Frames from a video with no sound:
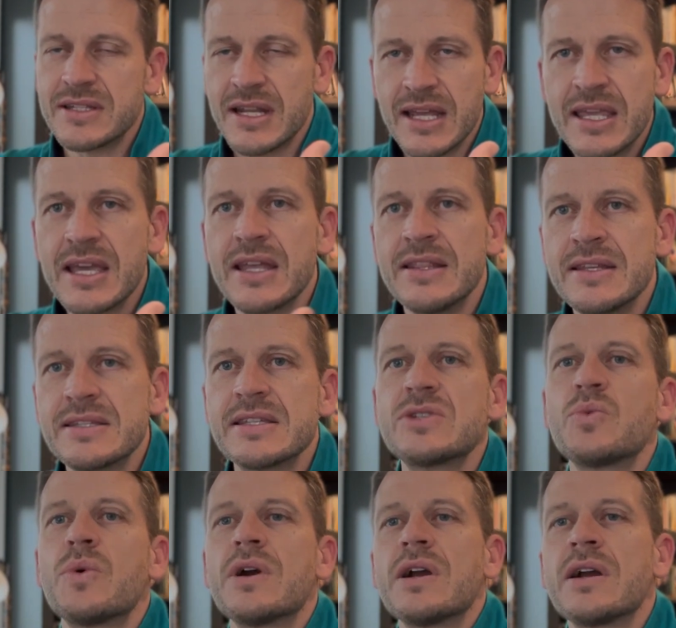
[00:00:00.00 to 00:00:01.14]
And again, this is
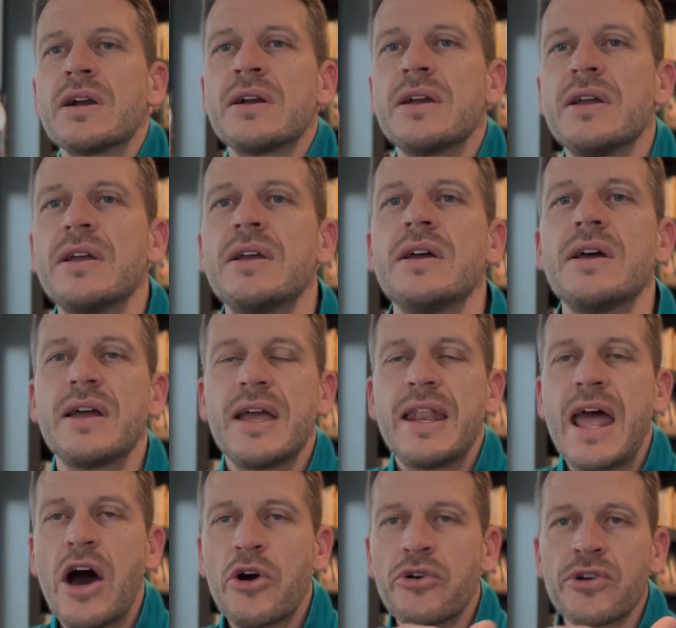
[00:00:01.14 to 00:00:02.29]
where an
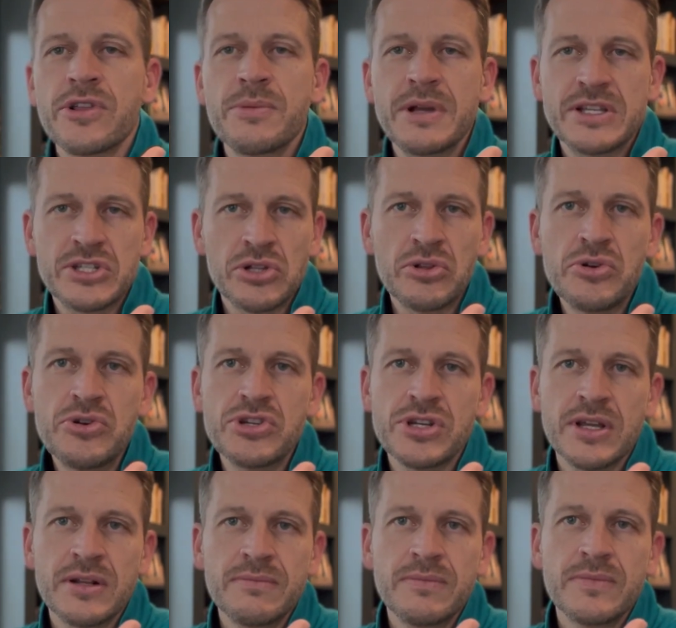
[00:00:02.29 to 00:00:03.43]
algorithmic
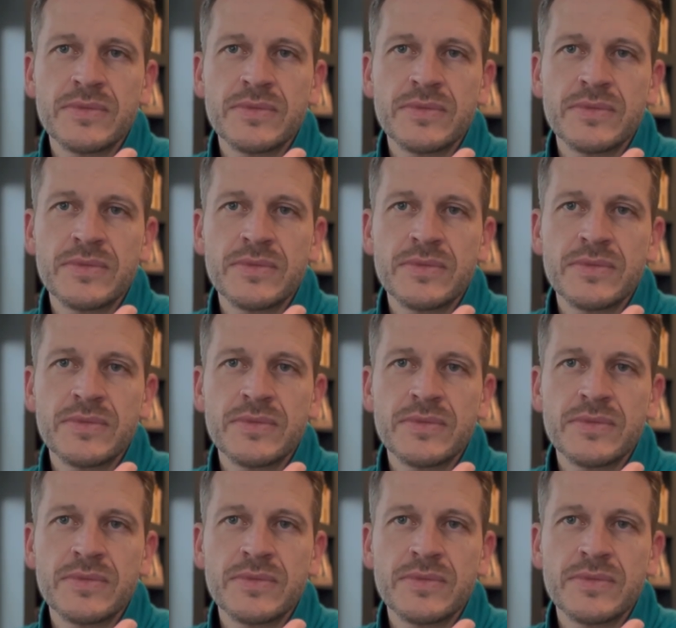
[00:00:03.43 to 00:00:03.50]
solution,